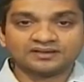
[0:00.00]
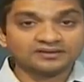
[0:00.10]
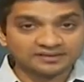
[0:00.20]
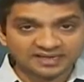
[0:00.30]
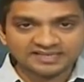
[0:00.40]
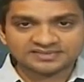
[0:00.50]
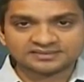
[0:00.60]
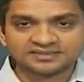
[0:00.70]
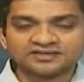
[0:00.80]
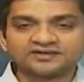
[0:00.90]

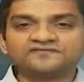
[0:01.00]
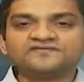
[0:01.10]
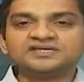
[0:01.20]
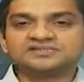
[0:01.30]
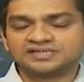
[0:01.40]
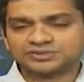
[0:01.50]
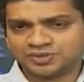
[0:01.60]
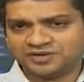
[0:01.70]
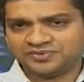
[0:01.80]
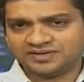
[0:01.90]
rice, wheat and
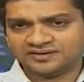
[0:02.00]
soybean.